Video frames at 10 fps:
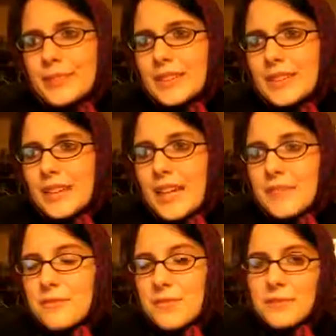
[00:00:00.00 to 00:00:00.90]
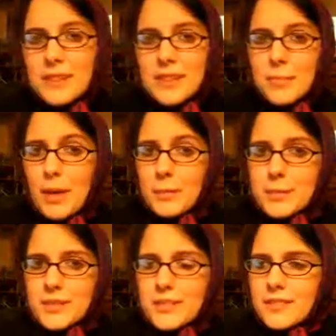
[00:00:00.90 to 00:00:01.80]
I've read the Bible
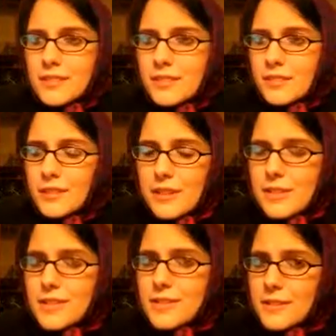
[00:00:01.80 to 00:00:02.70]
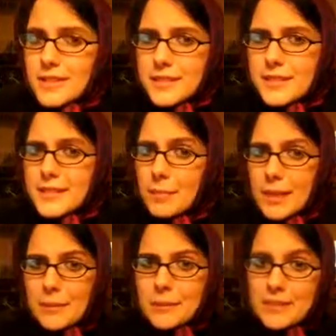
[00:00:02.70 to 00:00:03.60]
too, so a lot of the stories that are in the Bible are
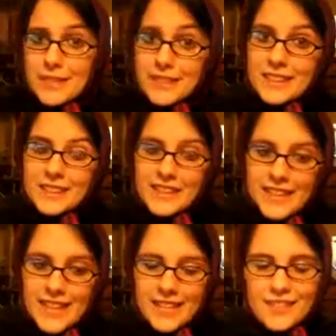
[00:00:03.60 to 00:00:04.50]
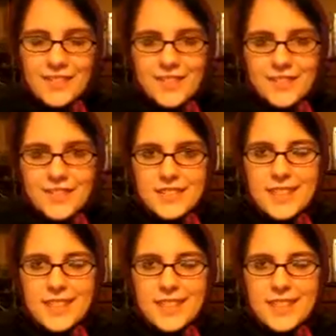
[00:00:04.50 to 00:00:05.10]
in the Quran, and vice versa.